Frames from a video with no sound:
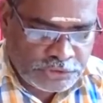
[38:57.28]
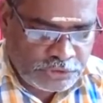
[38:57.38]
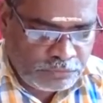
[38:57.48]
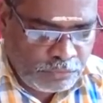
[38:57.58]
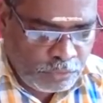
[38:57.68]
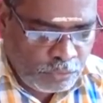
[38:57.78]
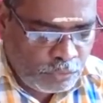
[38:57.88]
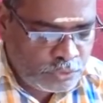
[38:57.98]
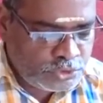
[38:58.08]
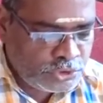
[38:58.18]
and
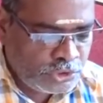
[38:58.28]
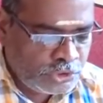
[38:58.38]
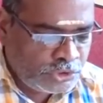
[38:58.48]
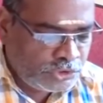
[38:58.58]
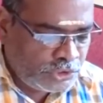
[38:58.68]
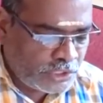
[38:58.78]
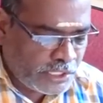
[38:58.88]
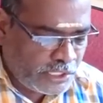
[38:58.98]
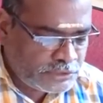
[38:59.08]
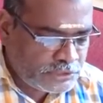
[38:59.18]
blowholes, the
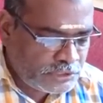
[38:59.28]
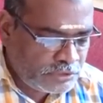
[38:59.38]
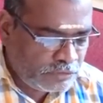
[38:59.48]
casting